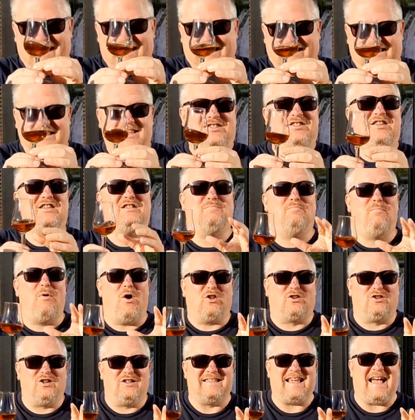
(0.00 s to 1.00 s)
This is
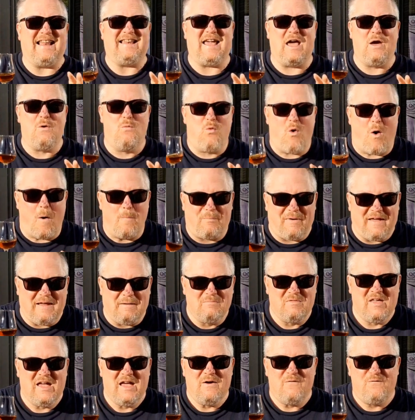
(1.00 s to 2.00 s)
bottled at a
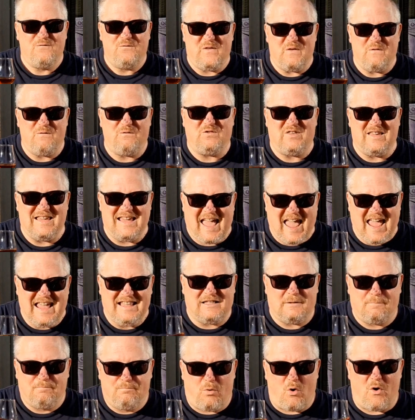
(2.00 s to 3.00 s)
whopping
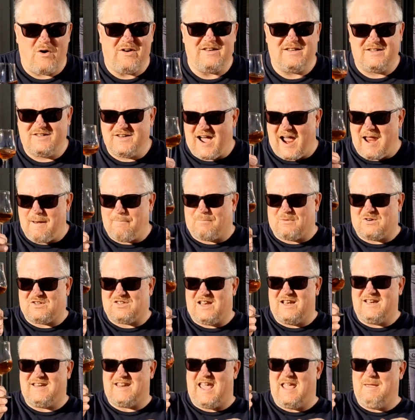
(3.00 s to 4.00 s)
58.9%
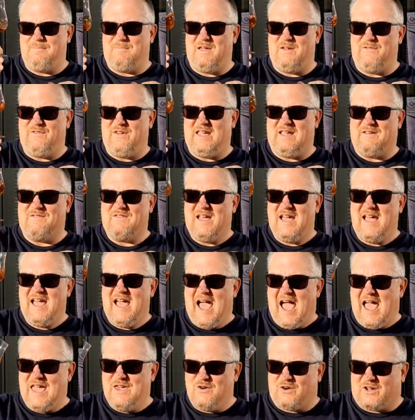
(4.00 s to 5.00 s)
ABV.
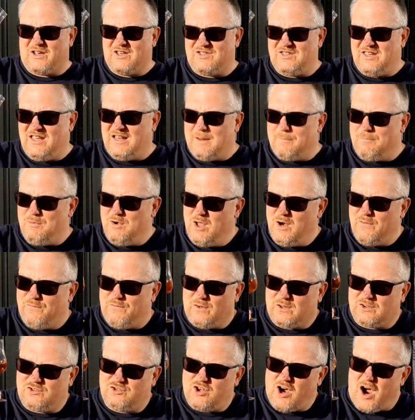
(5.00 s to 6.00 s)
And you can see the
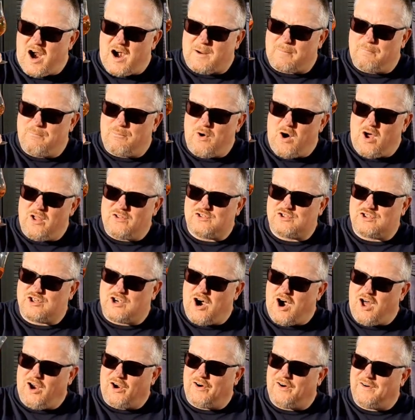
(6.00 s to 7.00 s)
beautiful dark bronze
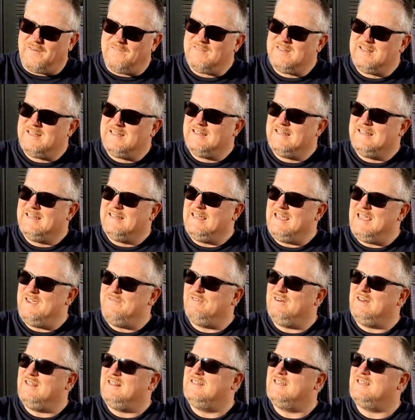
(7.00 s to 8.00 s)
color
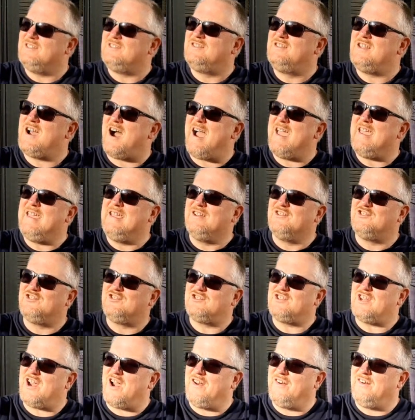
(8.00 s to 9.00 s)
even in this dying
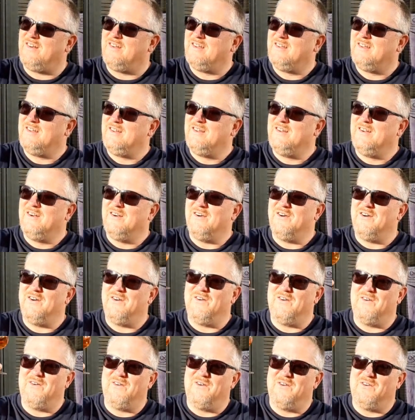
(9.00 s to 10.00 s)
sun.
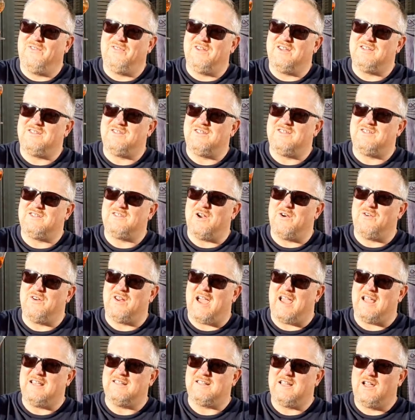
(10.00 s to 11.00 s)
Oh, this is so
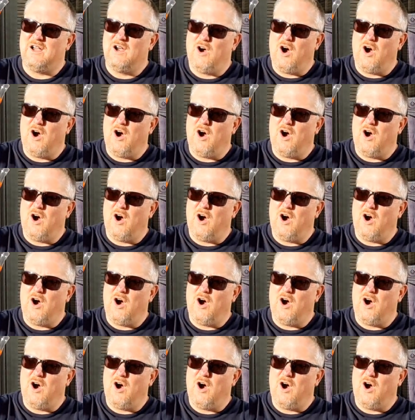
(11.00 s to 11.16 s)
nice.